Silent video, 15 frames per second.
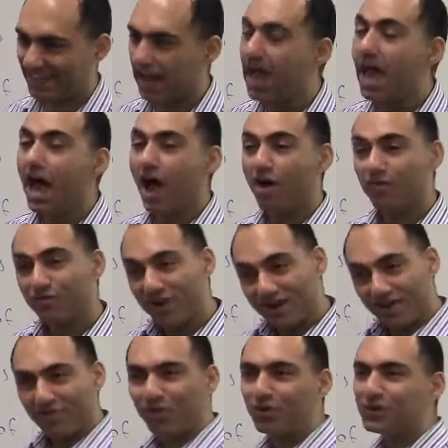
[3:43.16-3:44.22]
Yeah. A
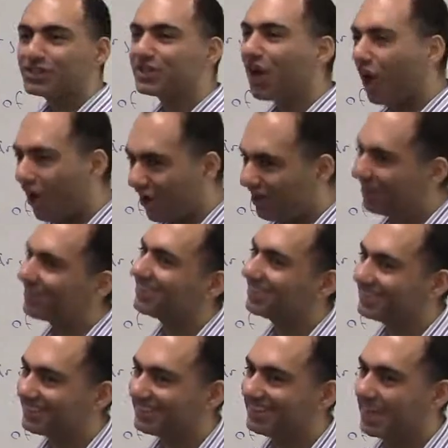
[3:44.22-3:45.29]
friend of yours
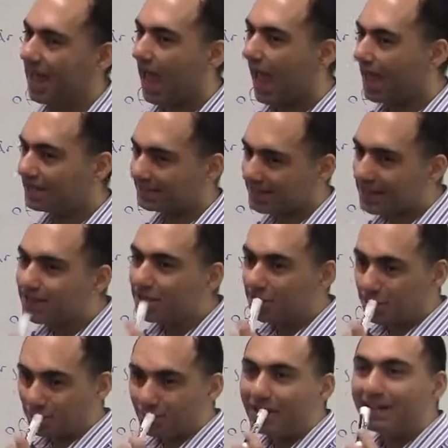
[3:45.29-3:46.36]
called and said, you
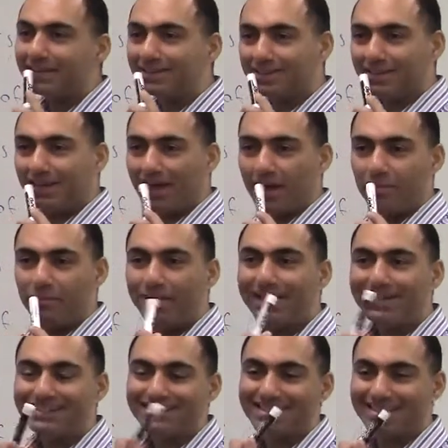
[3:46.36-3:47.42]
know what?
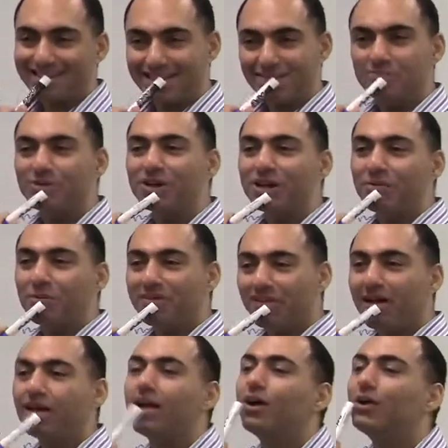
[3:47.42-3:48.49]
Because since this morning we
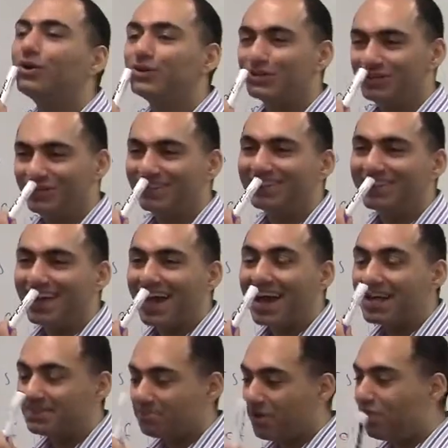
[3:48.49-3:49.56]
thought, oh, Julia
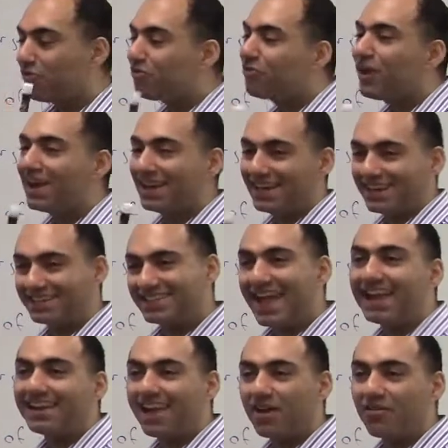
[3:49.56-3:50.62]
has been running a
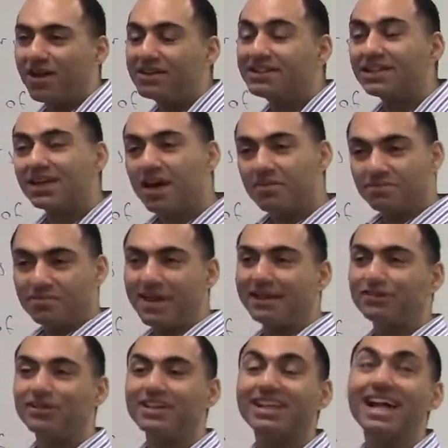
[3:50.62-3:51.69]
10K race and comes
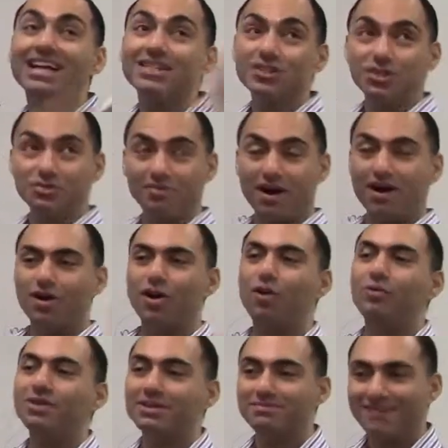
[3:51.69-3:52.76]
back to the class
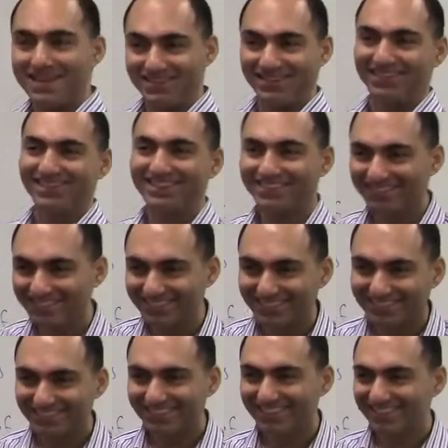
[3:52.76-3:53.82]
tomorrow with a medal.
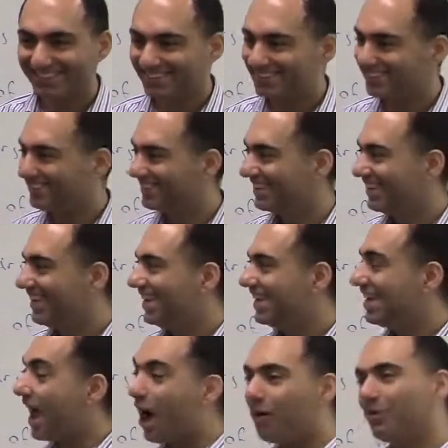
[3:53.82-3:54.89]

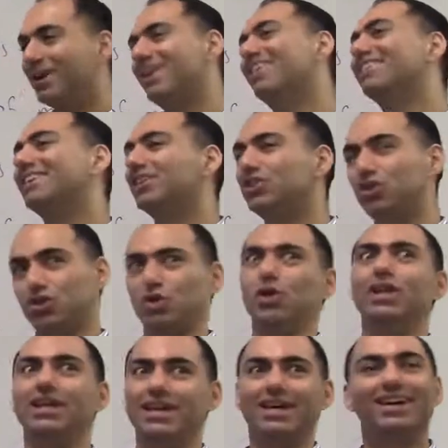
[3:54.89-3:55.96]
Now we know that
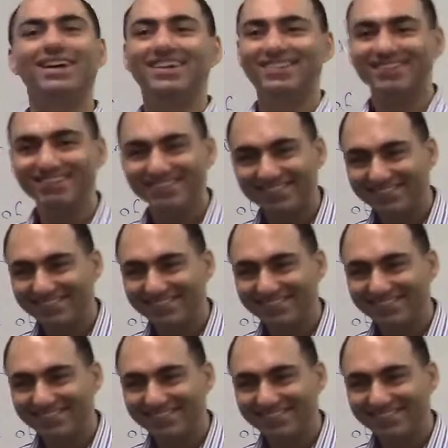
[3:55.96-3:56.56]
Julia